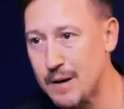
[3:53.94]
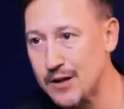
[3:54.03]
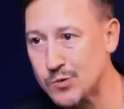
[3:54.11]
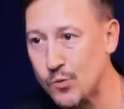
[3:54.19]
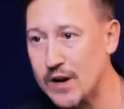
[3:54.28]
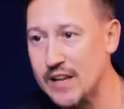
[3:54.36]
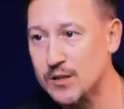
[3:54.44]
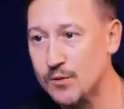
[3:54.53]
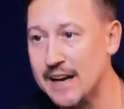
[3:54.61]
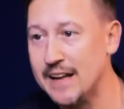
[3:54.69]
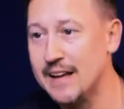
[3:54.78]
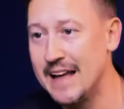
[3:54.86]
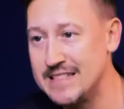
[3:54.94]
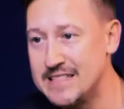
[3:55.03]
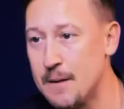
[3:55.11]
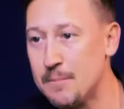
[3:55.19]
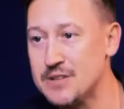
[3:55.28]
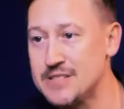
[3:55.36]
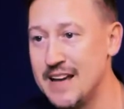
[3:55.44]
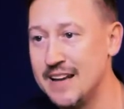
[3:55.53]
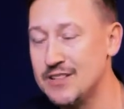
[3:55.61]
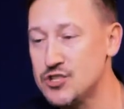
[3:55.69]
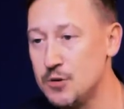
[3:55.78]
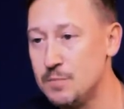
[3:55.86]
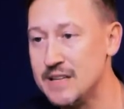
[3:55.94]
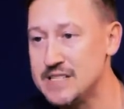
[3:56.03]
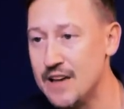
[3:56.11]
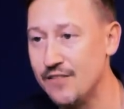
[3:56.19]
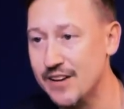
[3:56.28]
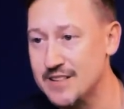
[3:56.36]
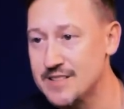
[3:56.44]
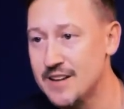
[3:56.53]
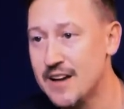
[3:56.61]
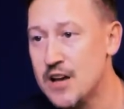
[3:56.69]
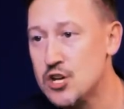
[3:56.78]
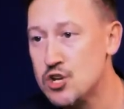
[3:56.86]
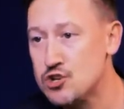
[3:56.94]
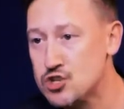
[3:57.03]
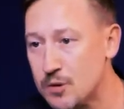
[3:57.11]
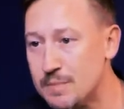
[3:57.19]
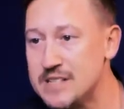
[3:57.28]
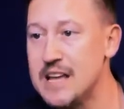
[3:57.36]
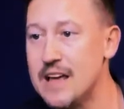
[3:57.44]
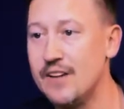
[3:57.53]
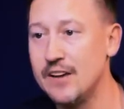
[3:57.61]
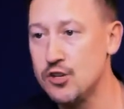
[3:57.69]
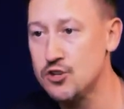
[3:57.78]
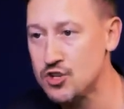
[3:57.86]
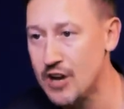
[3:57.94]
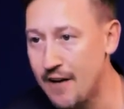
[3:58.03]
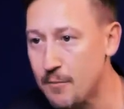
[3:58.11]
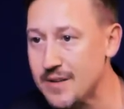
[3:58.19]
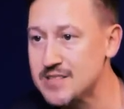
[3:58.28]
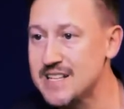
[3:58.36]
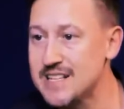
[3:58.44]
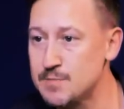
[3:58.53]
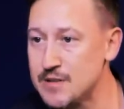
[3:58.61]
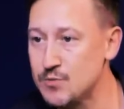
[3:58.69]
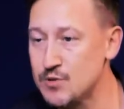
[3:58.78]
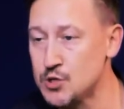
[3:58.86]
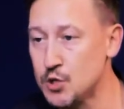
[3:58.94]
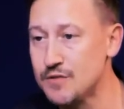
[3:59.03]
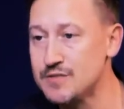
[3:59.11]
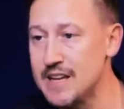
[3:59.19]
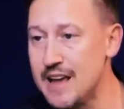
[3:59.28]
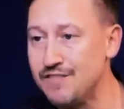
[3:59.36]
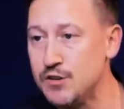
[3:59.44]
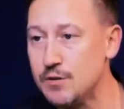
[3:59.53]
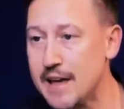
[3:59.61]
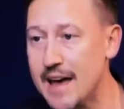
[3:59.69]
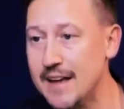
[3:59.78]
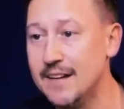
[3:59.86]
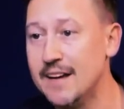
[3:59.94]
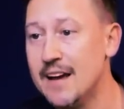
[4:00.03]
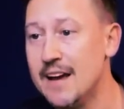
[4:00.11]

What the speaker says: about 23 and 10% should be savings. You should be saving. You should have about 6 months reserves if you can.